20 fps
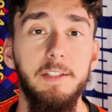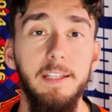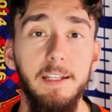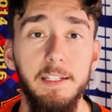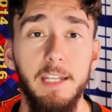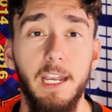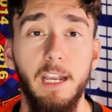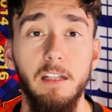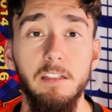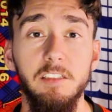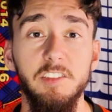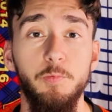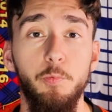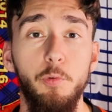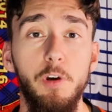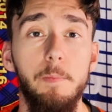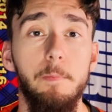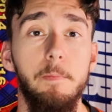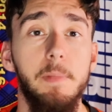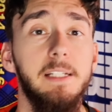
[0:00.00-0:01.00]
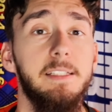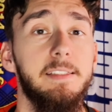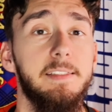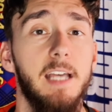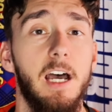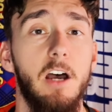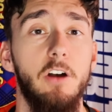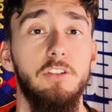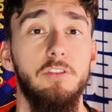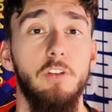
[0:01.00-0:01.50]
the Netherlands would miss
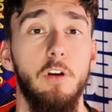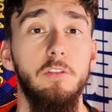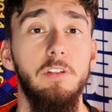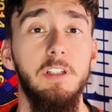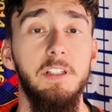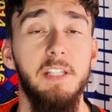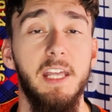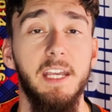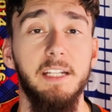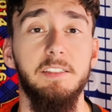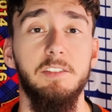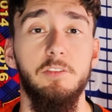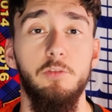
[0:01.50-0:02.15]
out on the next